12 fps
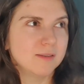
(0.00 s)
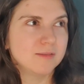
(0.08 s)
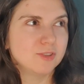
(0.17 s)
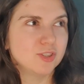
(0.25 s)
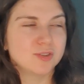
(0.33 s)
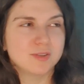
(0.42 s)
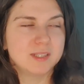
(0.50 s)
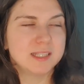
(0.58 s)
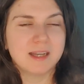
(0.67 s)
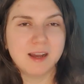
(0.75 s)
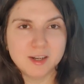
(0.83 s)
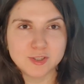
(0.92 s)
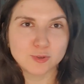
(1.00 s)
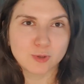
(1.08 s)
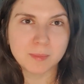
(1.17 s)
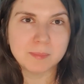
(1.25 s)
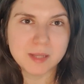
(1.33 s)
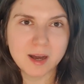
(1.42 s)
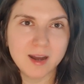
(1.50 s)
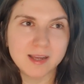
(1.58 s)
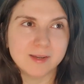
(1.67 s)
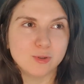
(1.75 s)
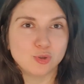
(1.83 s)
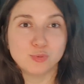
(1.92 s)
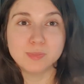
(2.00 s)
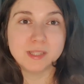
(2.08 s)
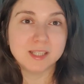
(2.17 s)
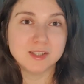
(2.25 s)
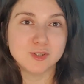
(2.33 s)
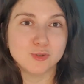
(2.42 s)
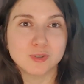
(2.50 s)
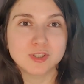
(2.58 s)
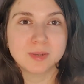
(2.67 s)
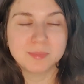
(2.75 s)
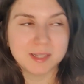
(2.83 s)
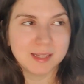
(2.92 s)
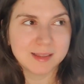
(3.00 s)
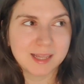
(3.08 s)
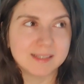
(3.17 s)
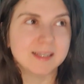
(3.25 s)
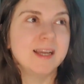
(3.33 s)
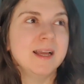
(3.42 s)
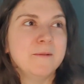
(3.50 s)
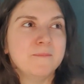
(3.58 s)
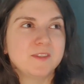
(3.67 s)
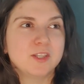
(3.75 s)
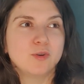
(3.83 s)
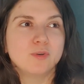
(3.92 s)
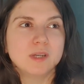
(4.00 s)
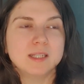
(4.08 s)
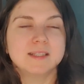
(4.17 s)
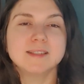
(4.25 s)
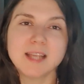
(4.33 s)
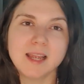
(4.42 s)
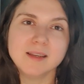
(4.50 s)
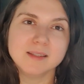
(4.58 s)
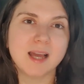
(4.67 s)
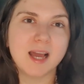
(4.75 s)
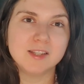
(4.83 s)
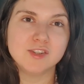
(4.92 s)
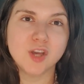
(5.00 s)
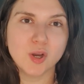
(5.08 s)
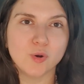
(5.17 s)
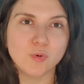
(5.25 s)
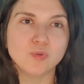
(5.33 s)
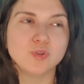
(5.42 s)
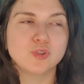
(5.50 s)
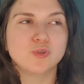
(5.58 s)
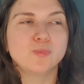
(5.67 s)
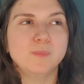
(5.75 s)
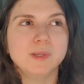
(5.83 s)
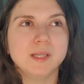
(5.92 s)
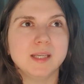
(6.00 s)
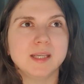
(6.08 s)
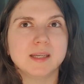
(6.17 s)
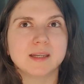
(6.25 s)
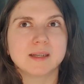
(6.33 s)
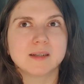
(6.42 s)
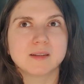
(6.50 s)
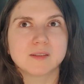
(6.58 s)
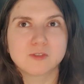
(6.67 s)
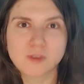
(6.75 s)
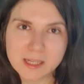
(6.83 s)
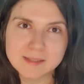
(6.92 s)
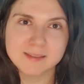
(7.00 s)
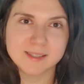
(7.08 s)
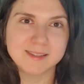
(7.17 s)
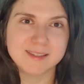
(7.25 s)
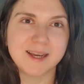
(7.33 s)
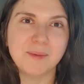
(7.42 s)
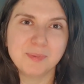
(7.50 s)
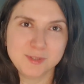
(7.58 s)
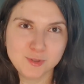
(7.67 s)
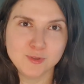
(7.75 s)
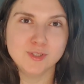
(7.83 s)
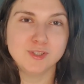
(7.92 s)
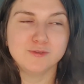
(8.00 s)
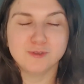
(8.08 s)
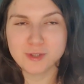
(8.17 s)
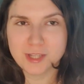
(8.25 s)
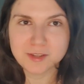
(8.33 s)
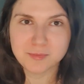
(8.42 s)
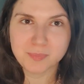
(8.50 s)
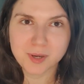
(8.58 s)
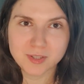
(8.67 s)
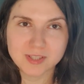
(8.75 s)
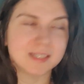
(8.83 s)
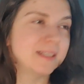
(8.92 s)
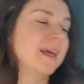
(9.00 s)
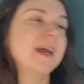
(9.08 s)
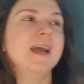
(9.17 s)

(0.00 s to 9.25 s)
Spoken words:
just desire to comply or to please you or something like that. So saying a no should be granted opportunity for another person,